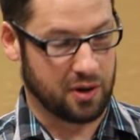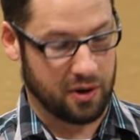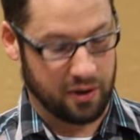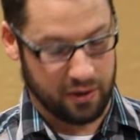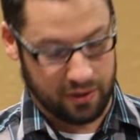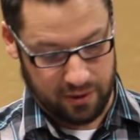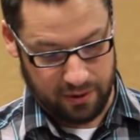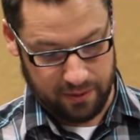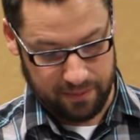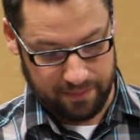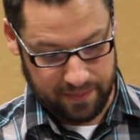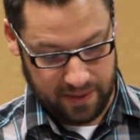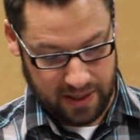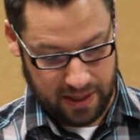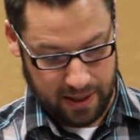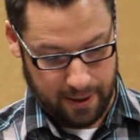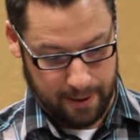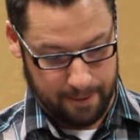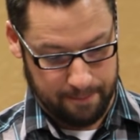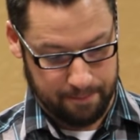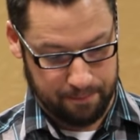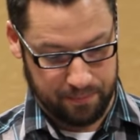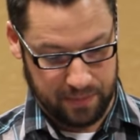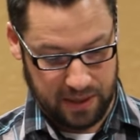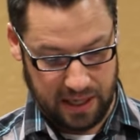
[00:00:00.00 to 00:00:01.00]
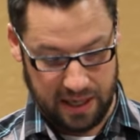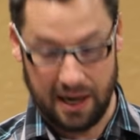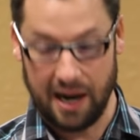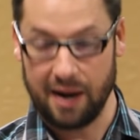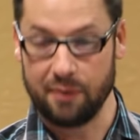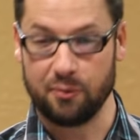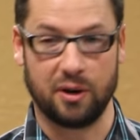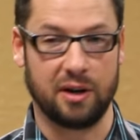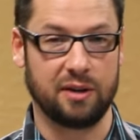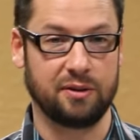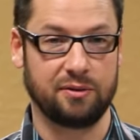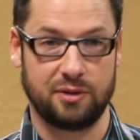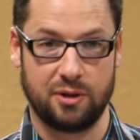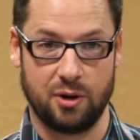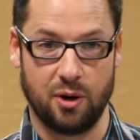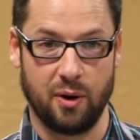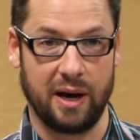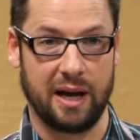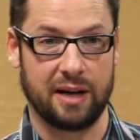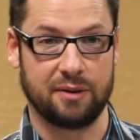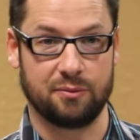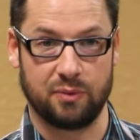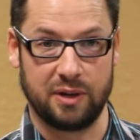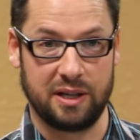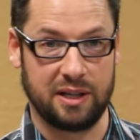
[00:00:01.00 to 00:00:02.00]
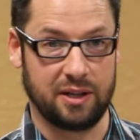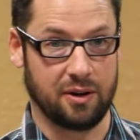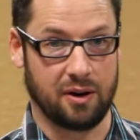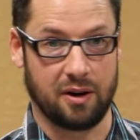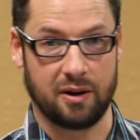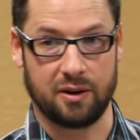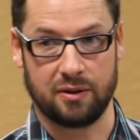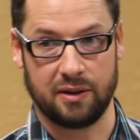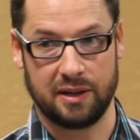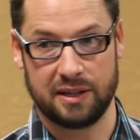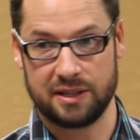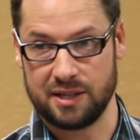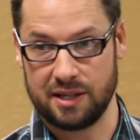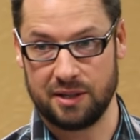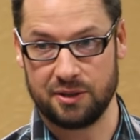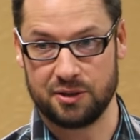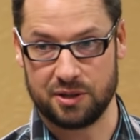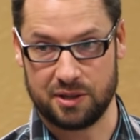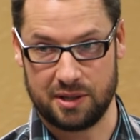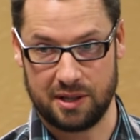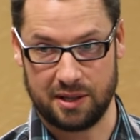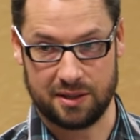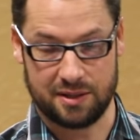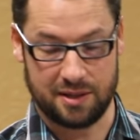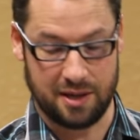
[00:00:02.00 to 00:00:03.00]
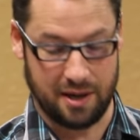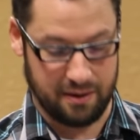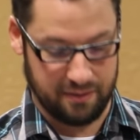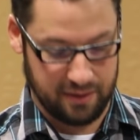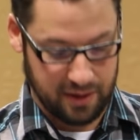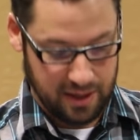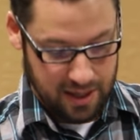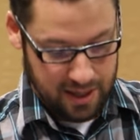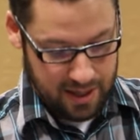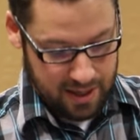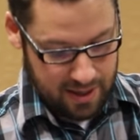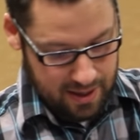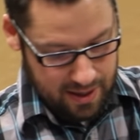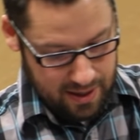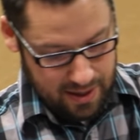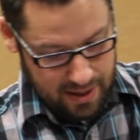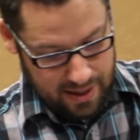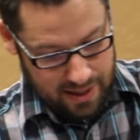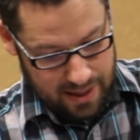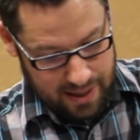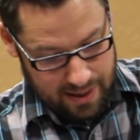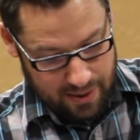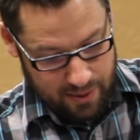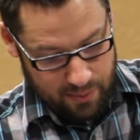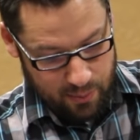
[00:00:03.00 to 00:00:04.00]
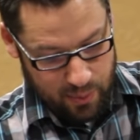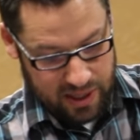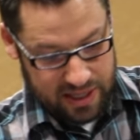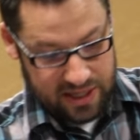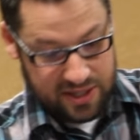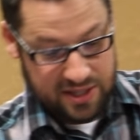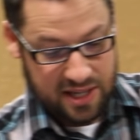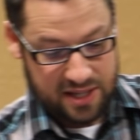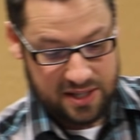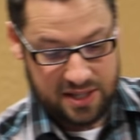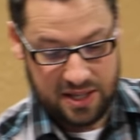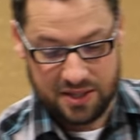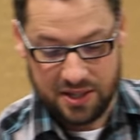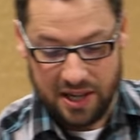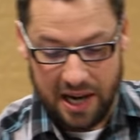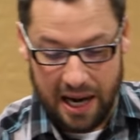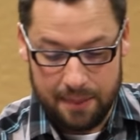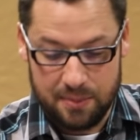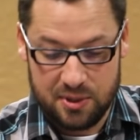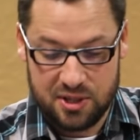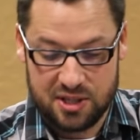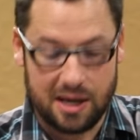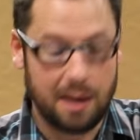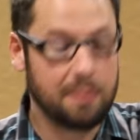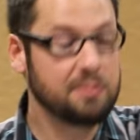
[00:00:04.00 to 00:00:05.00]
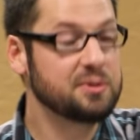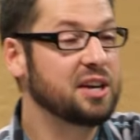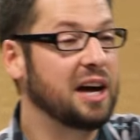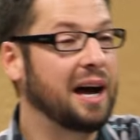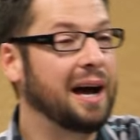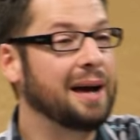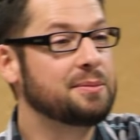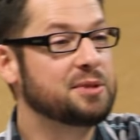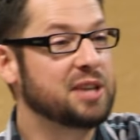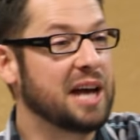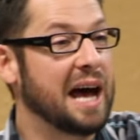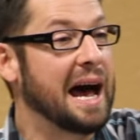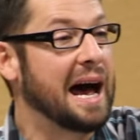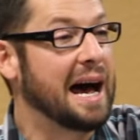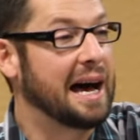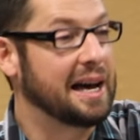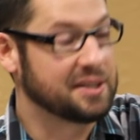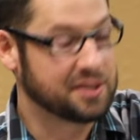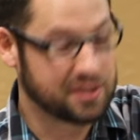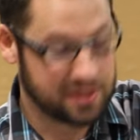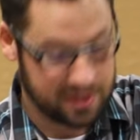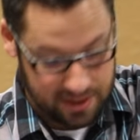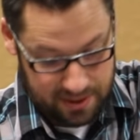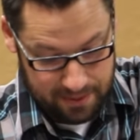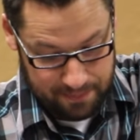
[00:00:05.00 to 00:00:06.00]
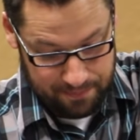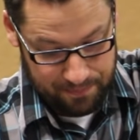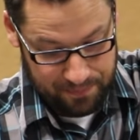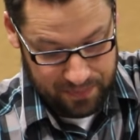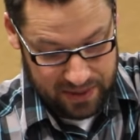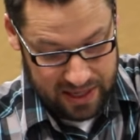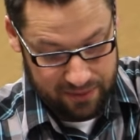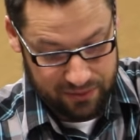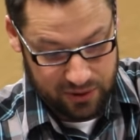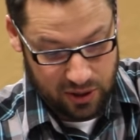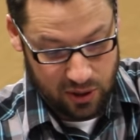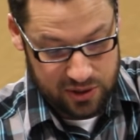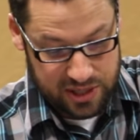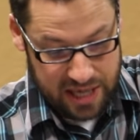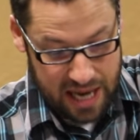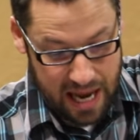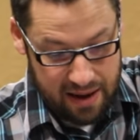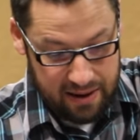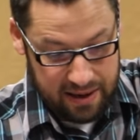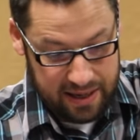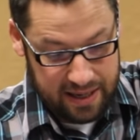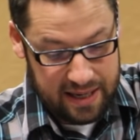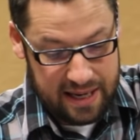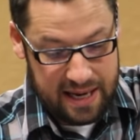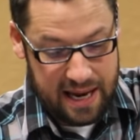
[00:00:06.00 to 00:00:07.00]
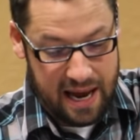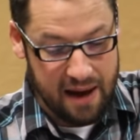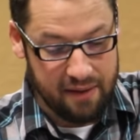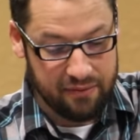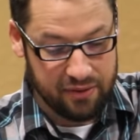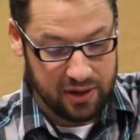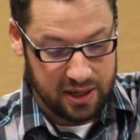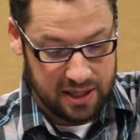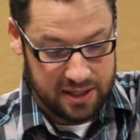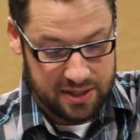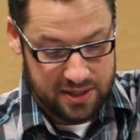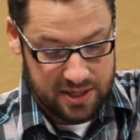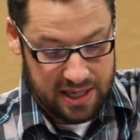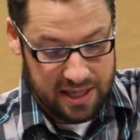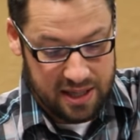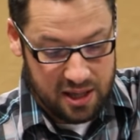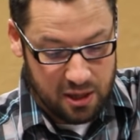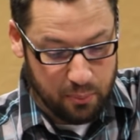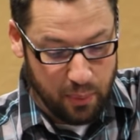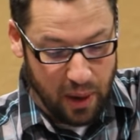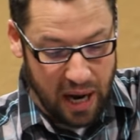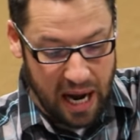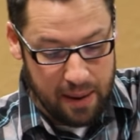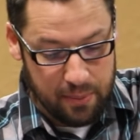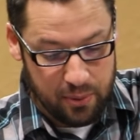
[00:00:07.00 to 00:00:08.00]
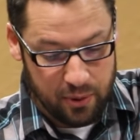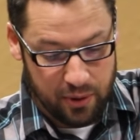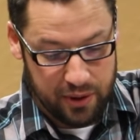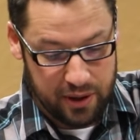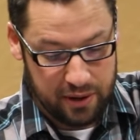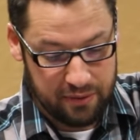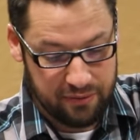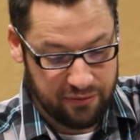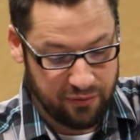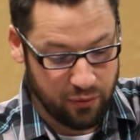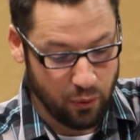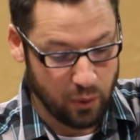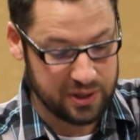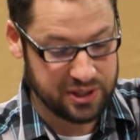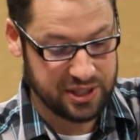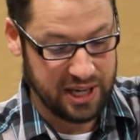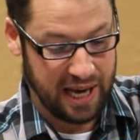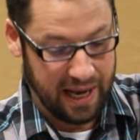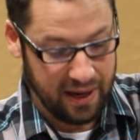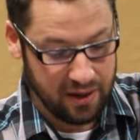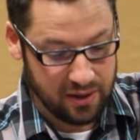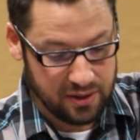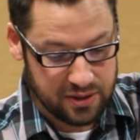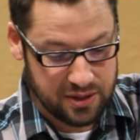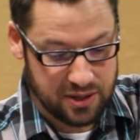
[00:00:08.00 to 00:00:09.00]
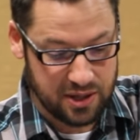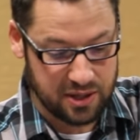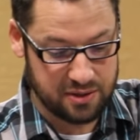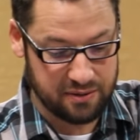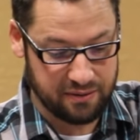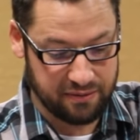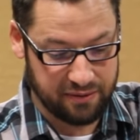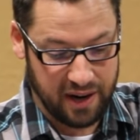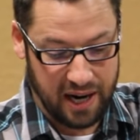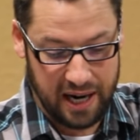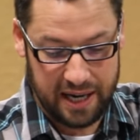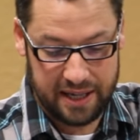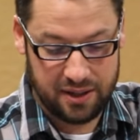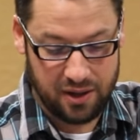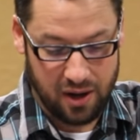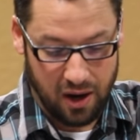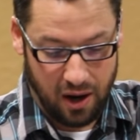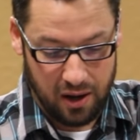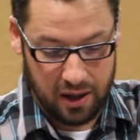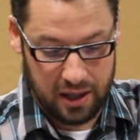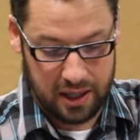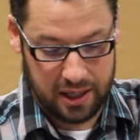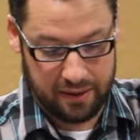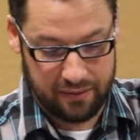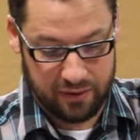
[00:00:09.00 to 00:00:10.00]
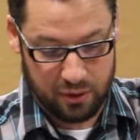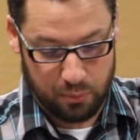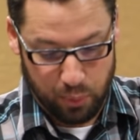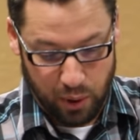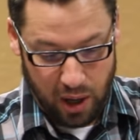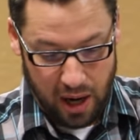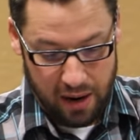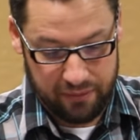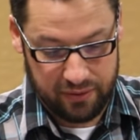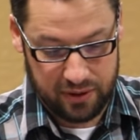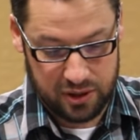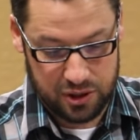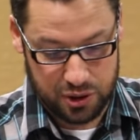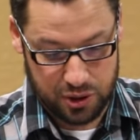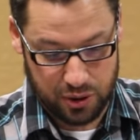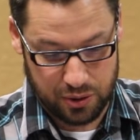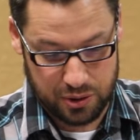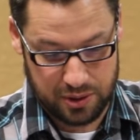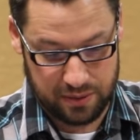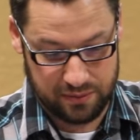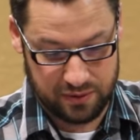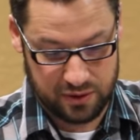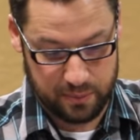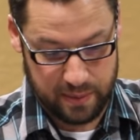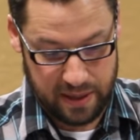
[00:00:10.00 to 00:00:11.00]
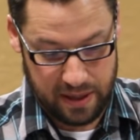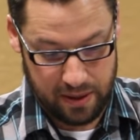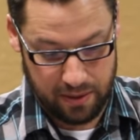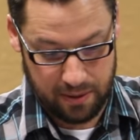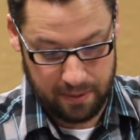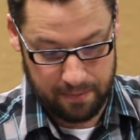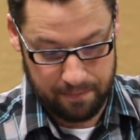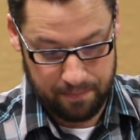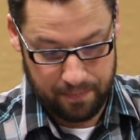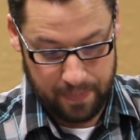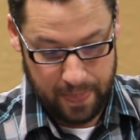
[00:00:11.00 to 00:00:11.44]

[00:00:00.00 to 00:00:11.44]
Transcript: article. And go ahead, read the article. It's interesting stuff. But he says this: I'm sometimes asked if there's any evidence in the Bible that foretells the divine calling of the prophet Joseph Smith.